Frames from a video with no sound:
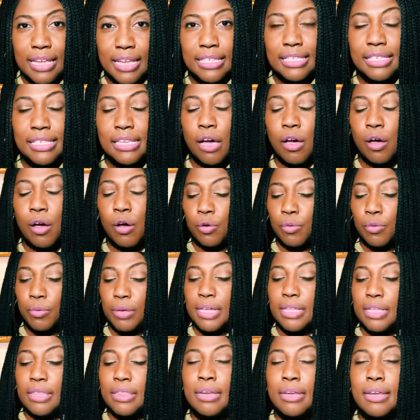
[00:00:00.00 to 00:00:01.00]
So
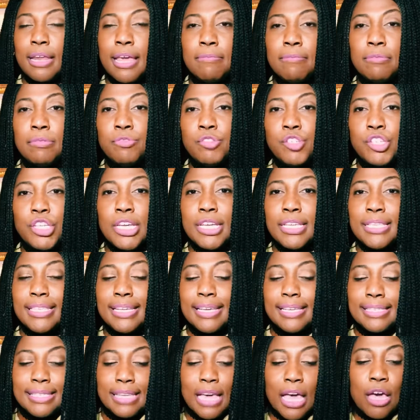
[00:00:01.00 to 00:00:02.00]
in the name of
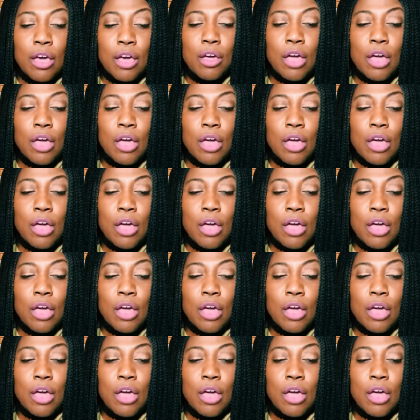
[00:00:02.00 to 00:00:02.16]
Jesus,